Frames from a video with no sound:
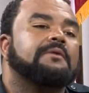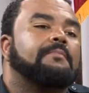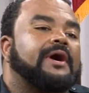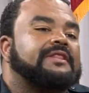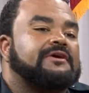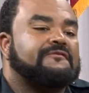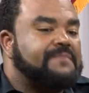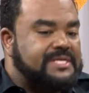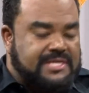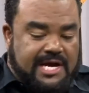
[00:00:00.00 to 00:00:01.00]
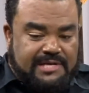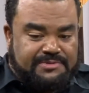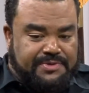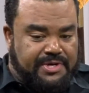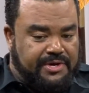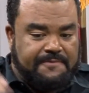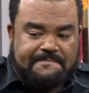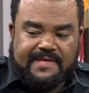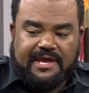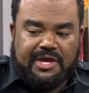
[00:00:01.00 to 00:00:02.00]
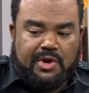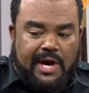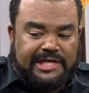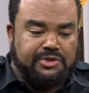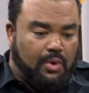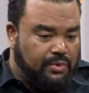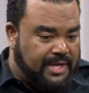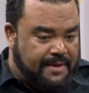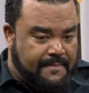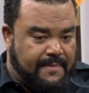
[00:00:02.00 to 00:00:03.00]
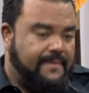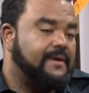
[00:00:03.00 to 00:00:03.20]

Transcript: but there have been times where, I told them,